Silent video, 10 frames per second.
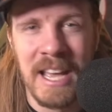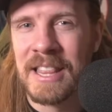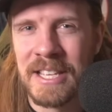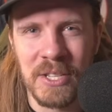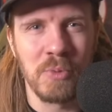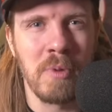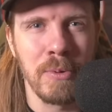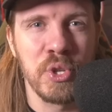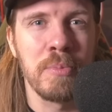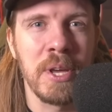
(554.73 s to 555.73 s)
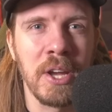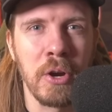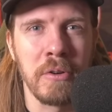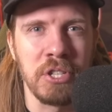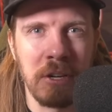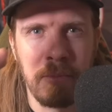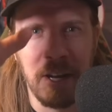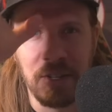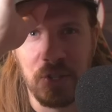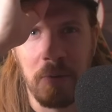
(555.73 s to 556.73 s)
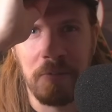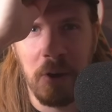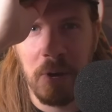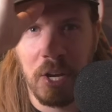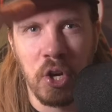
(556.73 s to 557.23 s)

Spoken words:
This is what we should be encouraging metal. So very